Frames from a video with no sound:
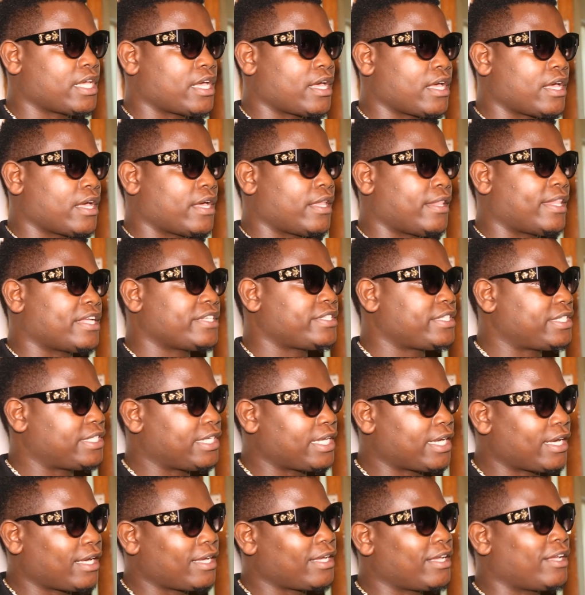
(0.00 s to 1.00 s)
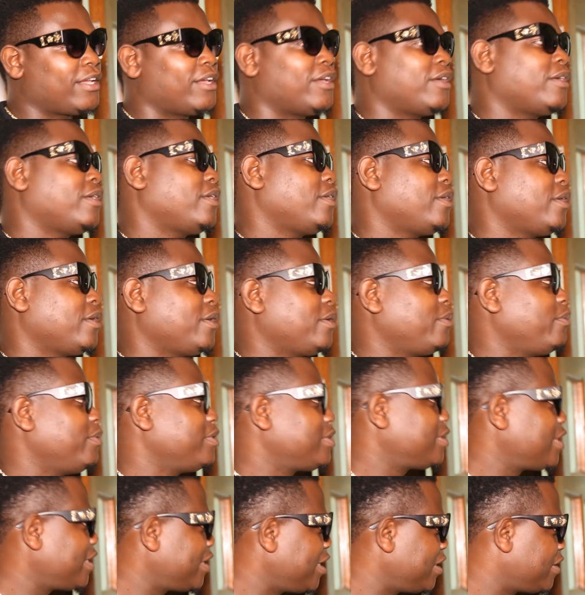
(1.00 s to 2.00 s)
uh, last year, we
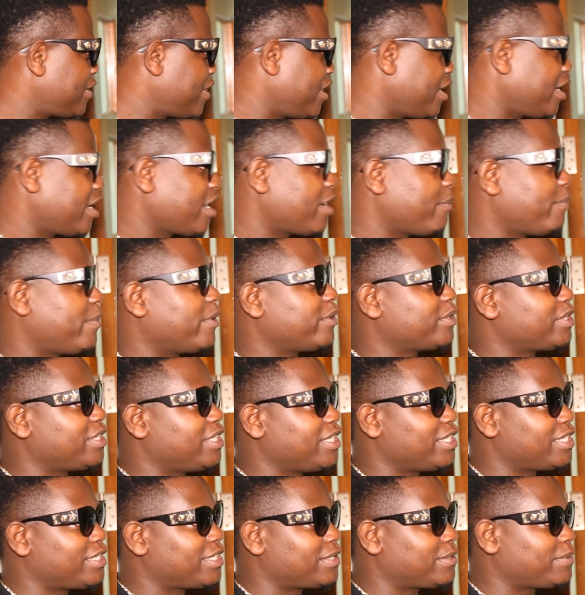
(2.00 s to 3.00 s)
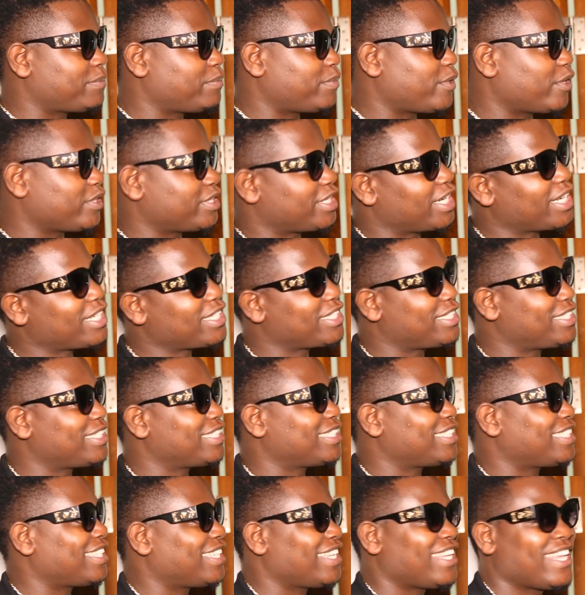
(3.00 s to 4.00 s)
started thinking about this project.
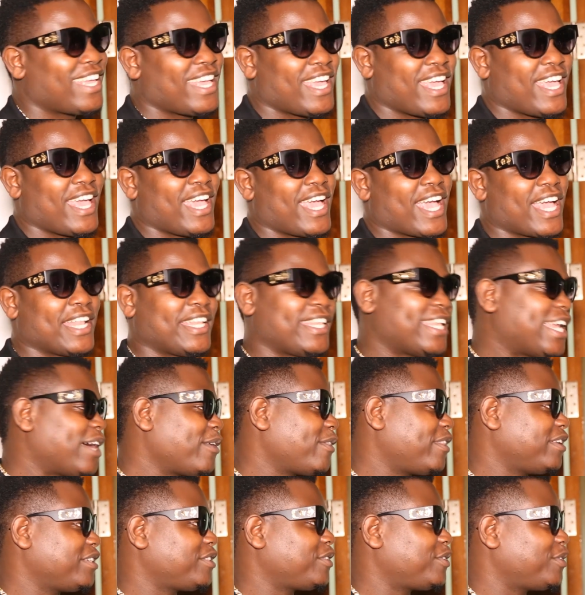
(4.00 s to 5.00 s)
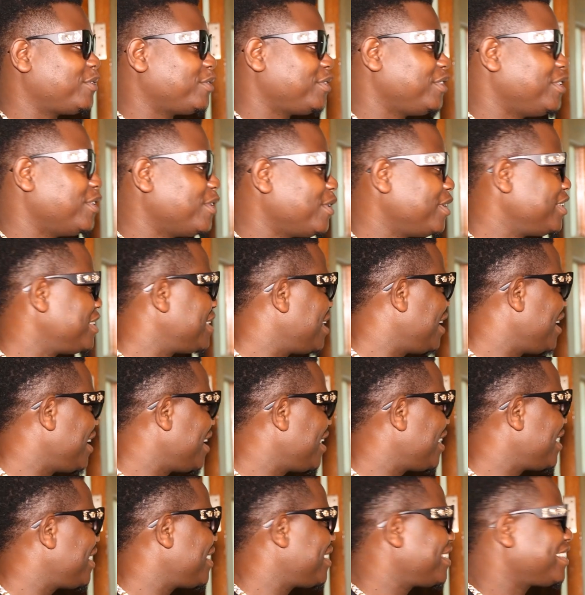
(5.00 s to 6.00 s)
Mm. And now the studio is
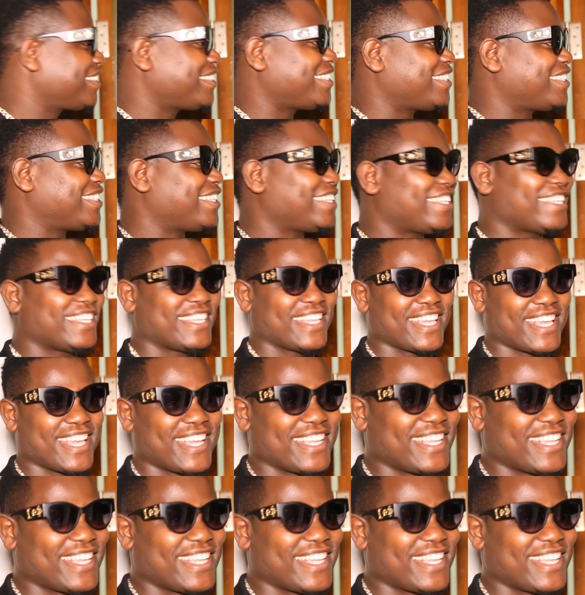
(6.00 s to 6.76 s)
here. Fantastic. Yeah,